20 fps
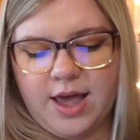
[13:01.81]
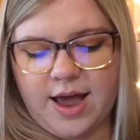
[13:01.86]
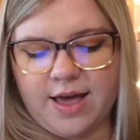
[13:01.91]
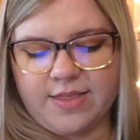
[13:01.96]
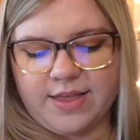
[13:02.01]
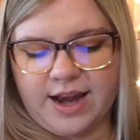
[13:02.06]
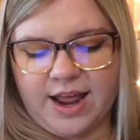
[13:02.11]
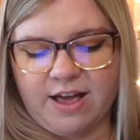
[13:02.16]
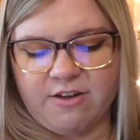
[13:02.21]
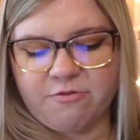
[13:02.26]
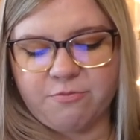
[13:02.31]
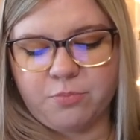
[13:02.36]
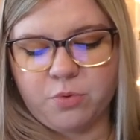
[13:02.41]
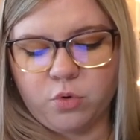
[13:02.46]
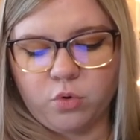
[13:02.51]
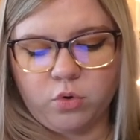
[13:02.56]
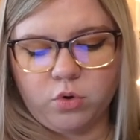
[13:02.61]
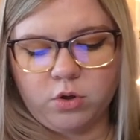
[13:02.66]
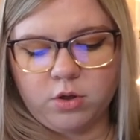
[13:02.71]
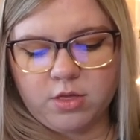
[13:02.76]
and then I have
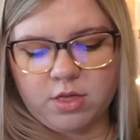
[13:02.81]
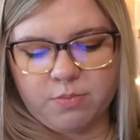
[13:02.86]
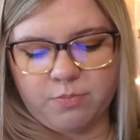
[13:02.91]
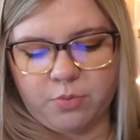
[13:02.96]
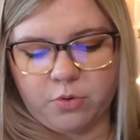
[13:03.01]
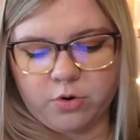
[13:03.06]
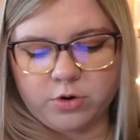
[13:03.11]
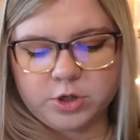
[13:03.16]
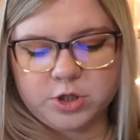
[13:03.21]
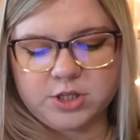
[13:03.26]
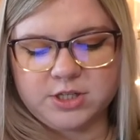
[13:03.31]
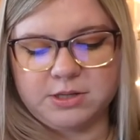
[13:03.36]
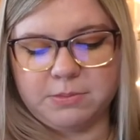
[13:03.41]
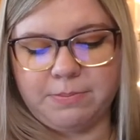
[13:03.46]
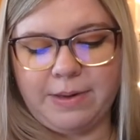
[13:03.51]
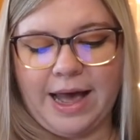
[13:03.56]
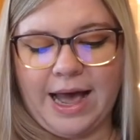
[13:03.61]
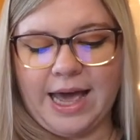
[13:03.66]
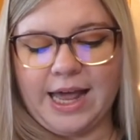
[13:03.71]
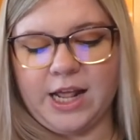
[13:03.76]
pools, porches, and
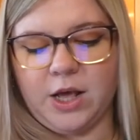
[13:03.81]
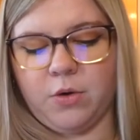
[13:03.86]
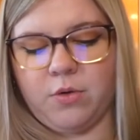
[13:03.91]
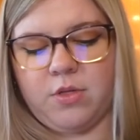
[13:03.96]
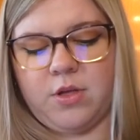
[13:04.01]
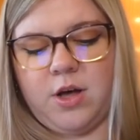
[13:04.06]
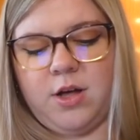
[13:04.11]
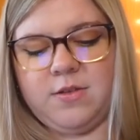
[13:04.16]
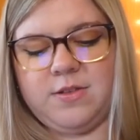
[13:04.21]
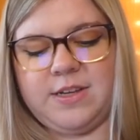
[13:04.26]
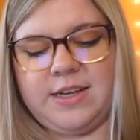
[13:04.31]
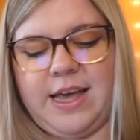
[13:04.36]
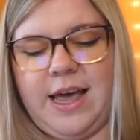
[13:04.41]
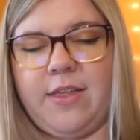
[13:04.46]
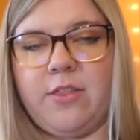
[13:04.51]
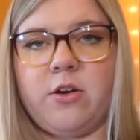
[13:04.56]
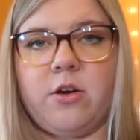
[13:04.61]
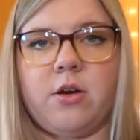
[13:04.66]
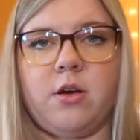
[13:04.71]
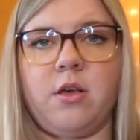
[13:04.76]
patios all
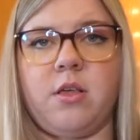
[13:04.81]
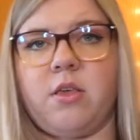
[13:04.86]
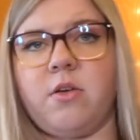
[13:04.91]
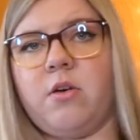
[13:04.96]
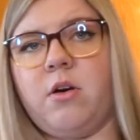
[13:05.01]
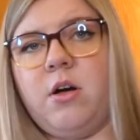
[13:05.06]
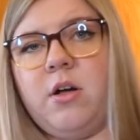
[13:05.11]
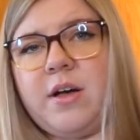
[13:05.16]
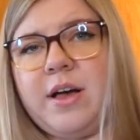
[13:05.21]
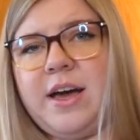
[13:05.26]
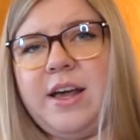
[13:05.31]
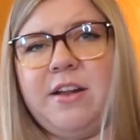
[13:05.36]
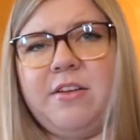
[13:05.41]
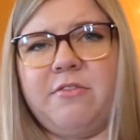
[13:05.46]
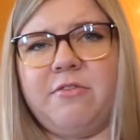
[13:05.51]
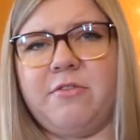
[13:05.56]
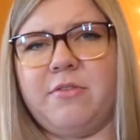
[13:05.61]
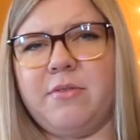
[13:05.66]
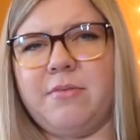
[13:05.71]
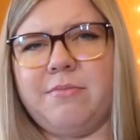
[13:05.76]
together because they're all kind
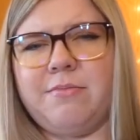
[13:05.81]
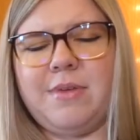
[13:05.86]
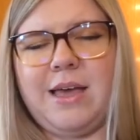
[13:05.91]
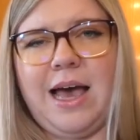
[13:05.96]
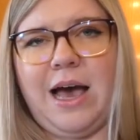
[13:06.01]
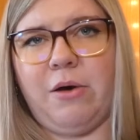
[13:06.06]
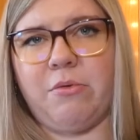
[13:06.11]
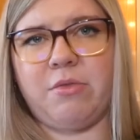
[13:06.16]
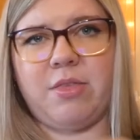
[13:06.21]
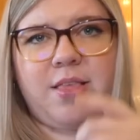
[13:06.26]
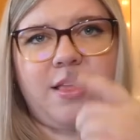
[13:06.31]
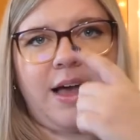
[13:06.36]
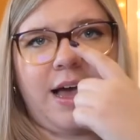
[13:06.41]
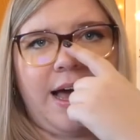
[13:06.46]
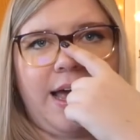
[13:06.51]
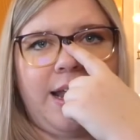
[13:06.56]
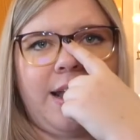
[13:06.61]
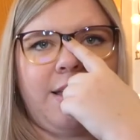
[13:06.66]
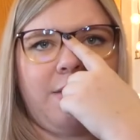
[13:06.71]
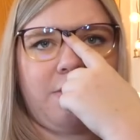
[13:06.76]
of
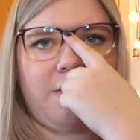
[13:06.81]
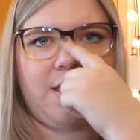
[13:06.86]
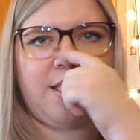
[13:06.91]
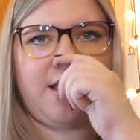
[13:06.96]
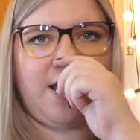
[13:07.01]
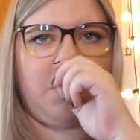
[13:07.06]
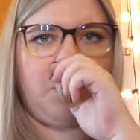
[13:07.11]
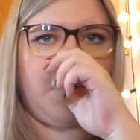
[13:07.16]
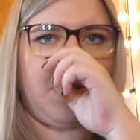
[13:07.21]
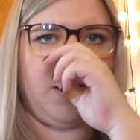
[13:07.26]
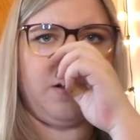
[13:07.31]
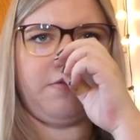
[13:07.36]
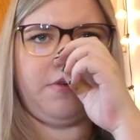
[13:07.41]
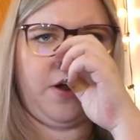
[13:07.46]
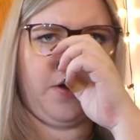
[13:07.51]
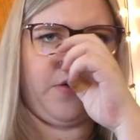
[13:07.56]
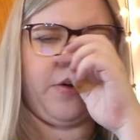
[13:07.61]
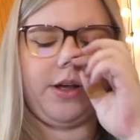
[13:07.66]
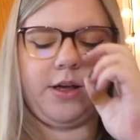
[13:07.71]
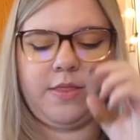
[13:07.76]
outside in the same kind of
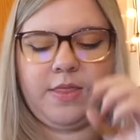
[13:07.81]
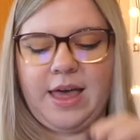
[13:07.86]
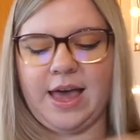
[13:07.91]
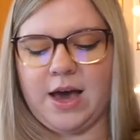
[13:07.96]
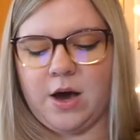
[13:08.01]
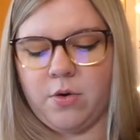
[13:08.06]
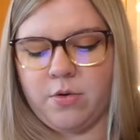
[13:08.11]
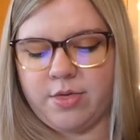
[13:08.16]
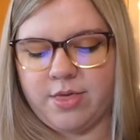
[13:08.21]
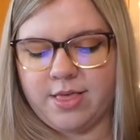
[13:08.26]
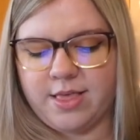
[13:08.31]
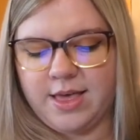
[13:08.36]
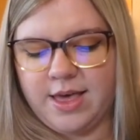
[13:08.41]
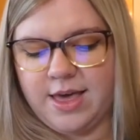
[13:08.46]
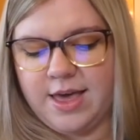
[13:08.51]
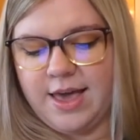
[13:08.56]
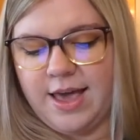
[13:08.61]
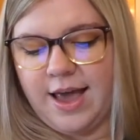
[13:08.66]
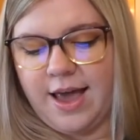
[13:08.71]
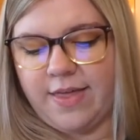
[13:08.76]
area in the house.
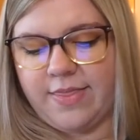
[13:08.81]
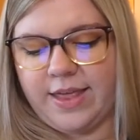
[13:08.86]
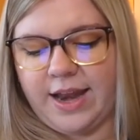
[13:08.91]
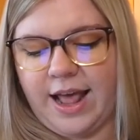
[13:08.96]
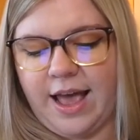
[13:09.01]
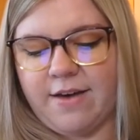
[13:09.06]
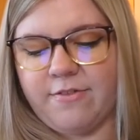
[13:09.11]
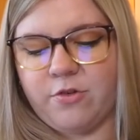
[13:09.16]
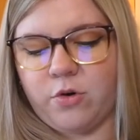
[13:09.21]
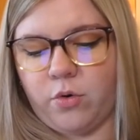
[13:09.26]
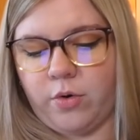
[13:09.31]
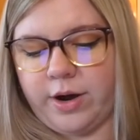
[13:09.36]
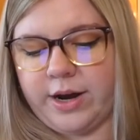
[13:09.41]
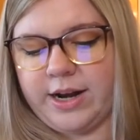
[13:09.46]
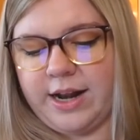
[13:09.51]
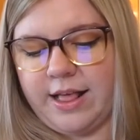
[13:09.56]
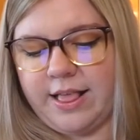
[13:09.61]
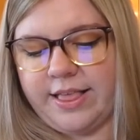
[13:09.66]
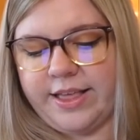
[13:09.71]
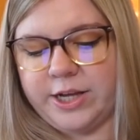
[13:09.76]
And then I have an
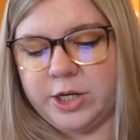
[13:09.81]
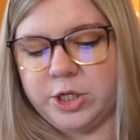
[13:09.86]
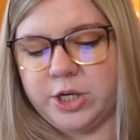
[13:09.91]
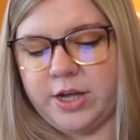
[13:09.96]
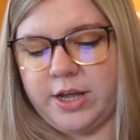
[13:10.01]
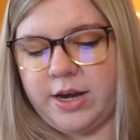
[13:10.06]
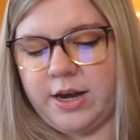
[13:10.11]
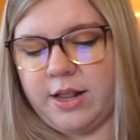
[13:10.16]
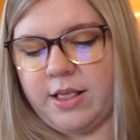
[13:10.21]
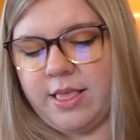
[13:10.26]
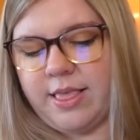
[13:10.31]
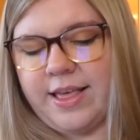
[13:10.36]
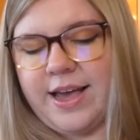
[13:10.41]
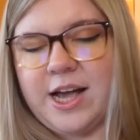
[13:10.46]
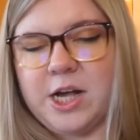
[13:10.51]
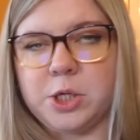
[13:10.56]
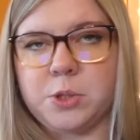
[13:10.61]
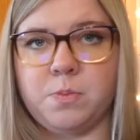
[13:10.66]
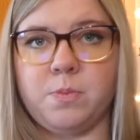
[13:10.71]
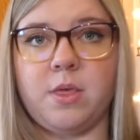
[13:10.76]
organization
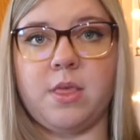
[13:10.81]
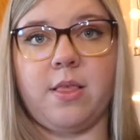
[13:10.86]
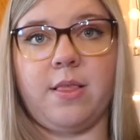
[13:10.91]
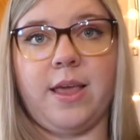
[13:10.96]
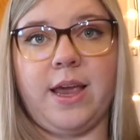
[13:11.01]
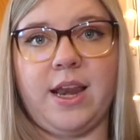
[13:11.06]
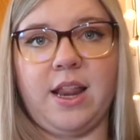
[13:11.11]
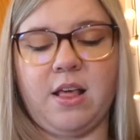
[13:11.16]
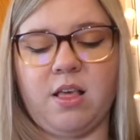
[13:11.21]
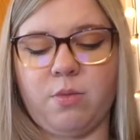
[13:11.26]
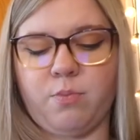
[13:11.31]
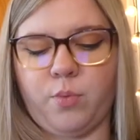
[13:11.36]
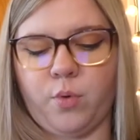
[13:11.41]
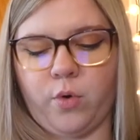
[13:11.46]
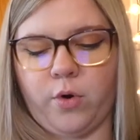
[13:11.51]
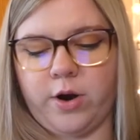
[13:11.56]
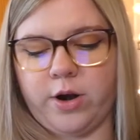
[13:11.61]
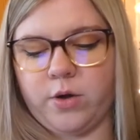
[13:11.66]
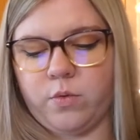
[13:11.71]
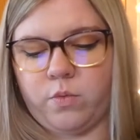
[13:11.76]
slash miscellaneous
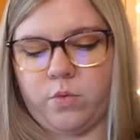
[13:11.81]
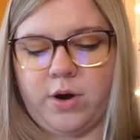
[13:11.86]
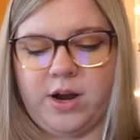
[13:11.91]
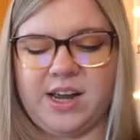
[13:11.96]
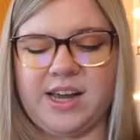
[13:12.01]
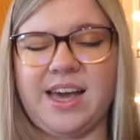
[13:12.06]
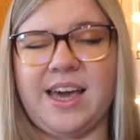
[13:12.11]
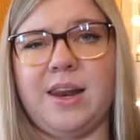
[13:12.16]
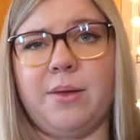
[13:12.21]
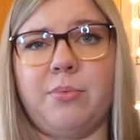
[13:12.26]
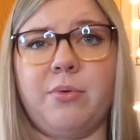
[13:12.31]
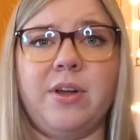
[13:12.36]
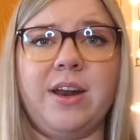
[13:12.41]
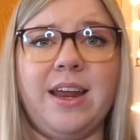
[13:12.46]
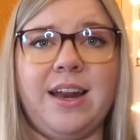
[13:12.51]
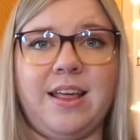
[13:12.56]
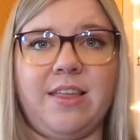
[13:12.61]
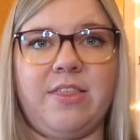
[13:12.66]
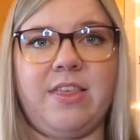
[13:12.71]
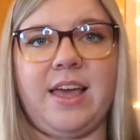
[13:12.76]
board where I kind of put
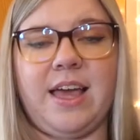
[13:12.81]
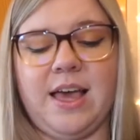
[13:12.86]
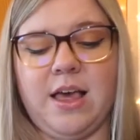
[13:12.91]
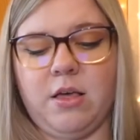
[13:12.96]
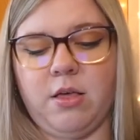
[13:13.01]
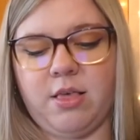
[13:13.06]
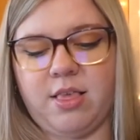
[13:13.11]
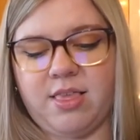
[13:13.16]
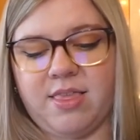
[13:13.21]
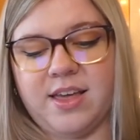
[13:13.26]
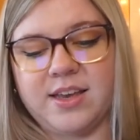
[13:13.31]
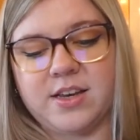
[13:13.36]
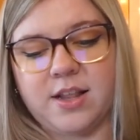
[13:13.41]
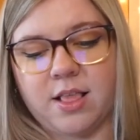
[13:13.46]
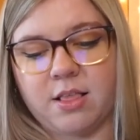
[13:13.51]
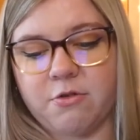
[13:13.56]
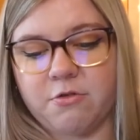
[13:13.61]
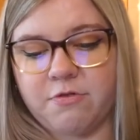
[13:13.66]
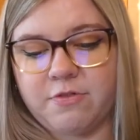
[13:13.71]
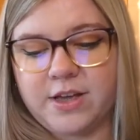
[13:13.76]
anything else that
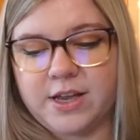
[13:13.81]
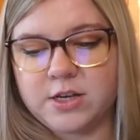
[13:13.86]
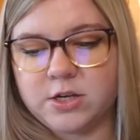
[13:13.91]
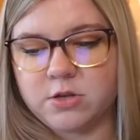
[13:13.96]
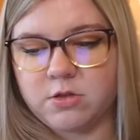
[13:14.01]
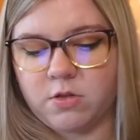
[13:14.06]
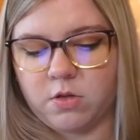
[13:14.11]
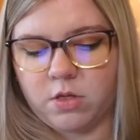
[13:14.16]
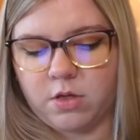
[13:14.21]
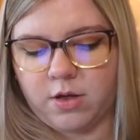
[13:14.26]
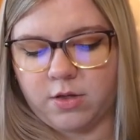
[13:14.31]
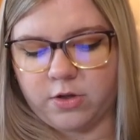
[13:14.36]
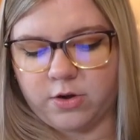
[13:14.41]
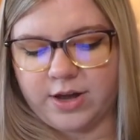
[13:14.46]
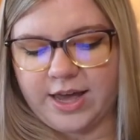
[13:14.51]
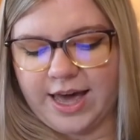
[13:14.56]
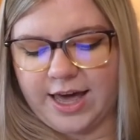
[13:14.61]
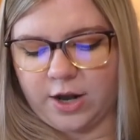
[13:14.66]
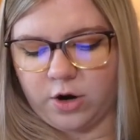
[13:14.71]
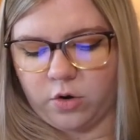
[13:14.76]
doesn't fit into those other
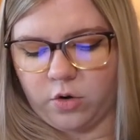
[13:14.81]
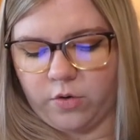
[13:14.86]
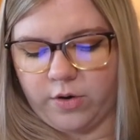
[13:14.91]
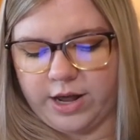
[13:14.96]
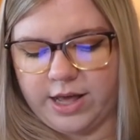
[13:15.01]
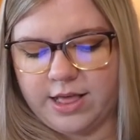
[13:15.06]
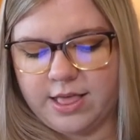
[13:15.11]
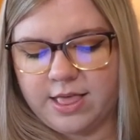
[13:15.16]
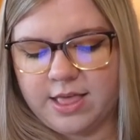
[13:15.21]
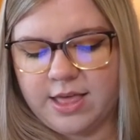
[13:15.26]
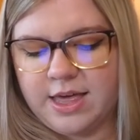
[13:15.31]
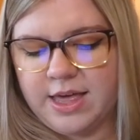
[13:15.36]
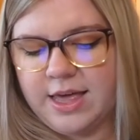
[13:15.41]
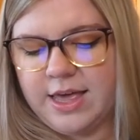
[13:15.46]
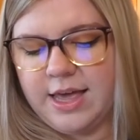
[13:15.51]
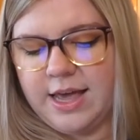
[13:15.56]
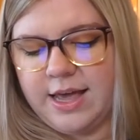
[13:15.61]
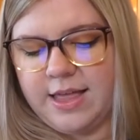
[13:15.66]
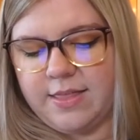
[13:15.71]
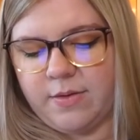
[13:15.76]
categories.
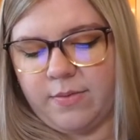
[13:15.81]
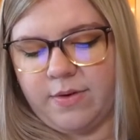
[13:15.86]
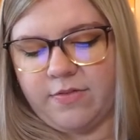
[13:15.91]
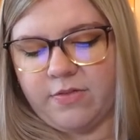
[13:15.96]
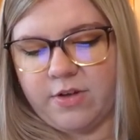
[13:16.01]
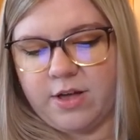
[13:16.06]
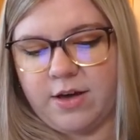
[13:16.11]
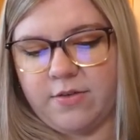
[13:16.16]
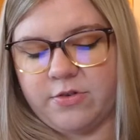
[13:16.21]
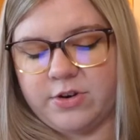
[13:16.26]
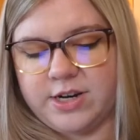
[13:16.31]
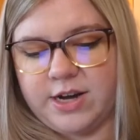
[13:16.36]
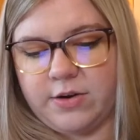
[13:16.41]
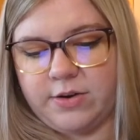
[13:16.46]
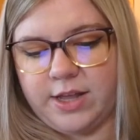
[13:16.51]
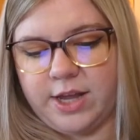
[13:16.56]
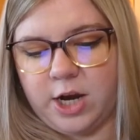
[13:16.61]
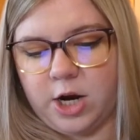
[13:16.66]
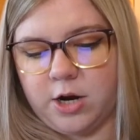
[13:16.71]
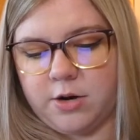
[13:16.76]
And then we have the cover down
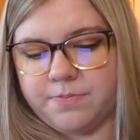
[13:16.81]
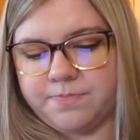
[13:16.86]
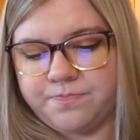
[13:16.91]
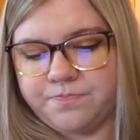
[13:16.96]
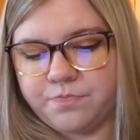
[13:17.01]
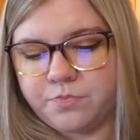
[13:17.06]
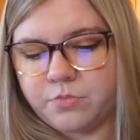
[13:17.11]
here,